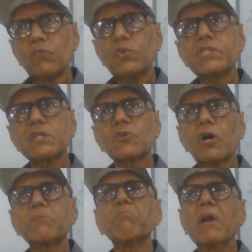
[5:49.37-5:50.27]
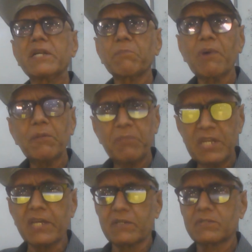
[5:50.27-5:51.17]
which has got multiple
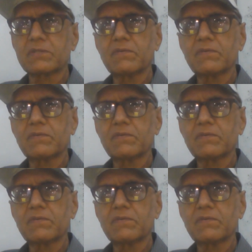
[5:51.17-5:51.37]
meanings.